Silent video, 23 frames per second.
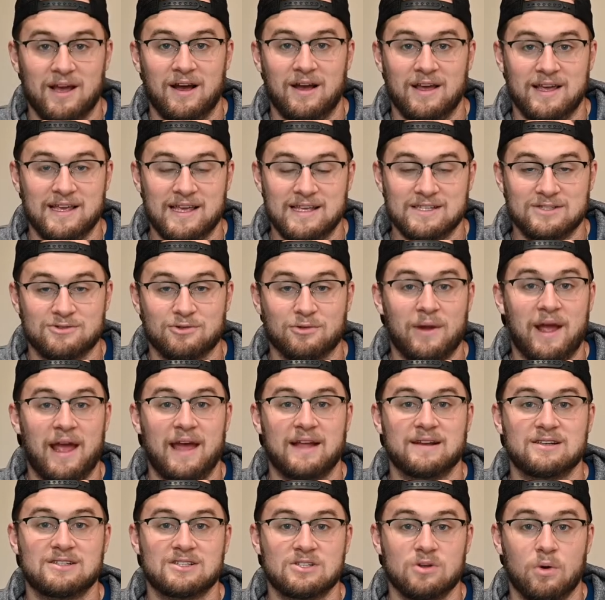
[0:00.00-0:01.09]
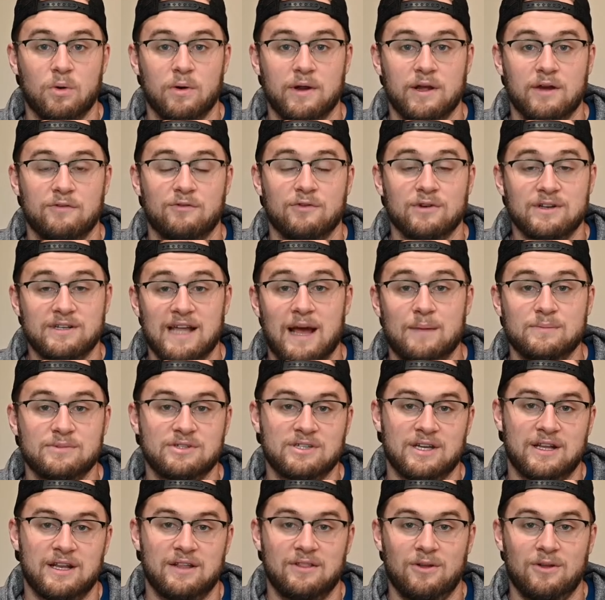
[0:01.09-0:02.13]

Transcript: his grand story of redemption